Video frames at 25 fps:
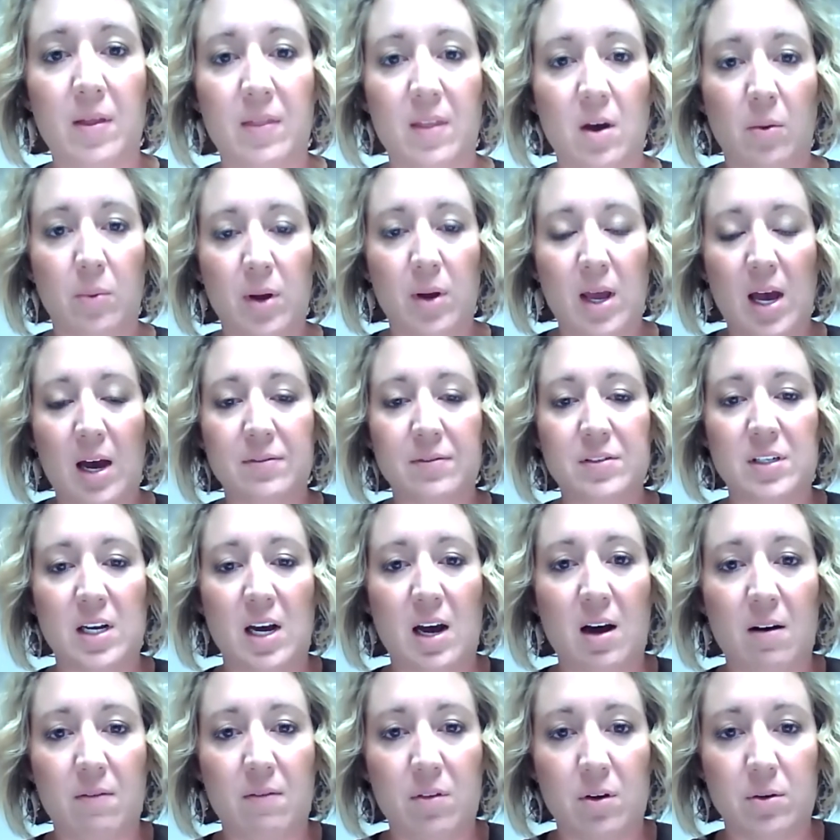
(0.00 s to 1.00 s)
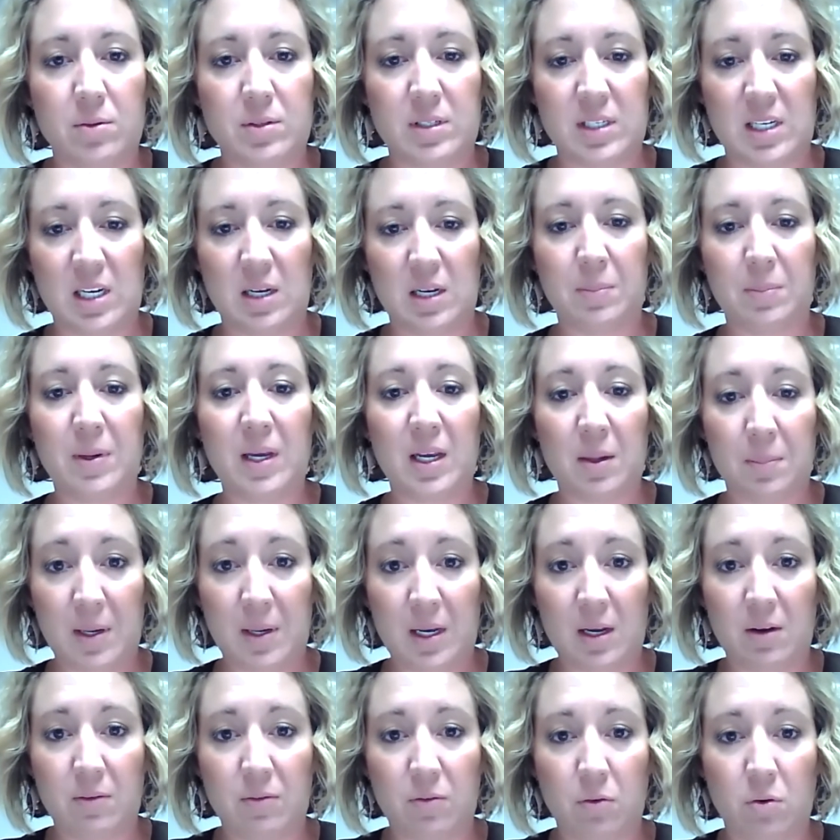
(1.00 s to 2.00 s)
that we have to have those
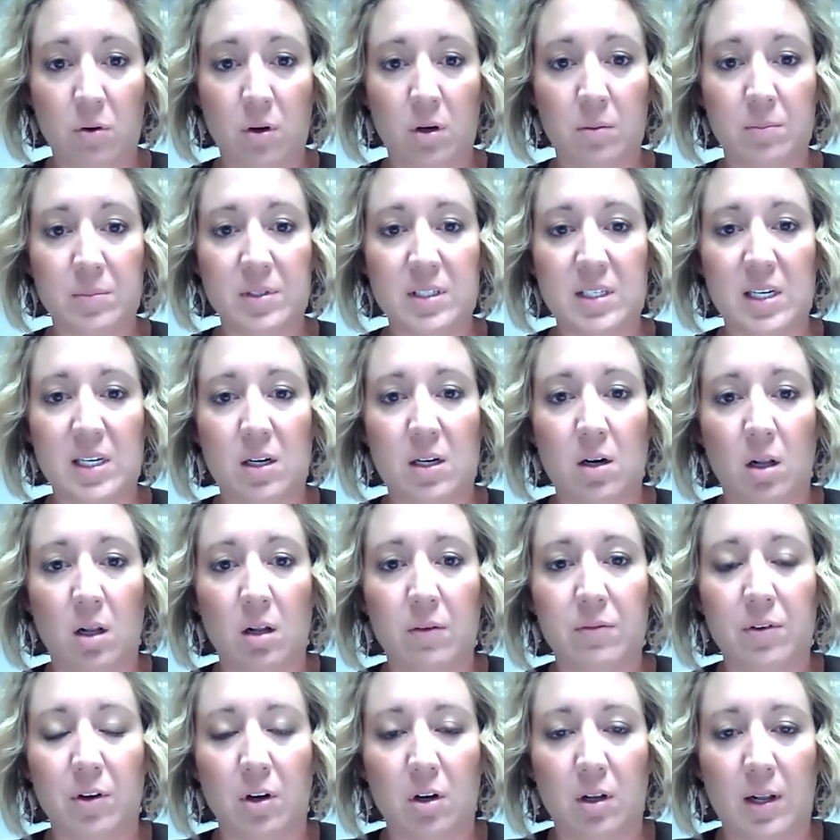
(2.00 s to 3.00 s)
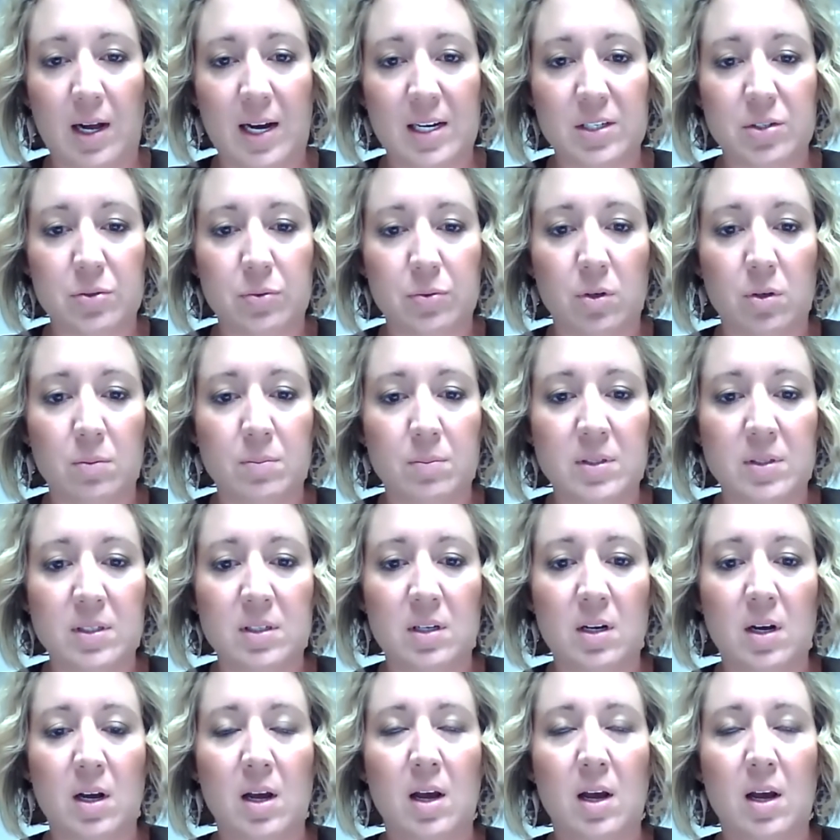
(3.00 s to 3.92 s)
EPP forms in all of your classrooms.